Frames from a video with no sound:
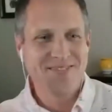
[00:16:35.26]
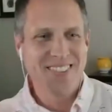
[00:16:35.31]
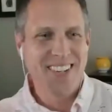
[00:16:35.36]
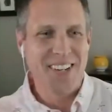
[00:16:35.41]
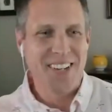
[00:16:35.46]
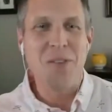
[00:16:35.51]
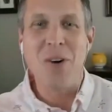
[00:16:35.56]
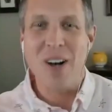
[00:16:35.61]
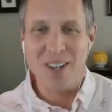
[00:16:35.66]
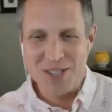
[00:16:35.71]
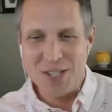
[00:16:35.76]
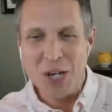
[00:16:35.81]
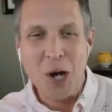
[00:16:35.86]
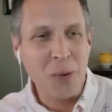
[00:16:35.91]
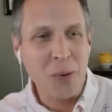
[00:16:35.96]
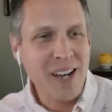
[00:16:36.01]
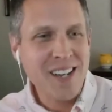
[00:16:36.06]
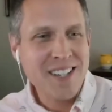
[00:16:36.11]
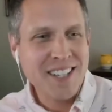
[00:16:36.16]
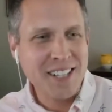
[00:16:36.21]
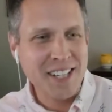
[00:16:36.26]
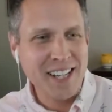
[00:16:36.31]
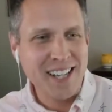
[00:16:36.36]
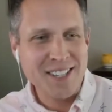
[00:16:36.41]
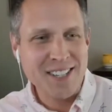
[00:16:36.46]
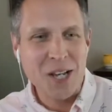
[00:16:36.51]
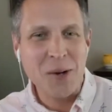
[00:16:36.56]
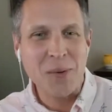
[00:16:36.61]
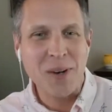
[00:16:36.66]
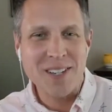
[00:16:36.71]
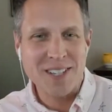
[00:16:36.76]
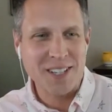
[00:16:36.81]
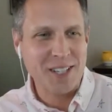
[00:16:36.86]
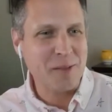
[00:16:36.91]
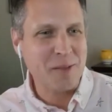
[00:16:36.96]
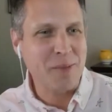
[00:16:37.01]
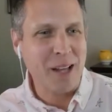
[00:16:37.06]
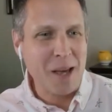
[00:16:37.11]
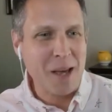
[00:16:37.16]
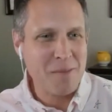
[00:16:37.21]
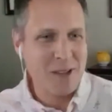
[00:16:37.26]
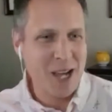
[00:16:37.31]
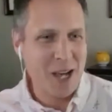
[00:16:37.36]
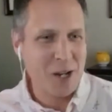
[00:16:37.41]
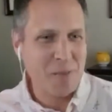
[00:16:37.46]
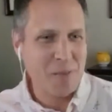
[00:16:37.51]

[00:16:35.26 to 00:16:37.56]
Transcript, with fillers: Well, it's so easy. To, it's so easy to blame the other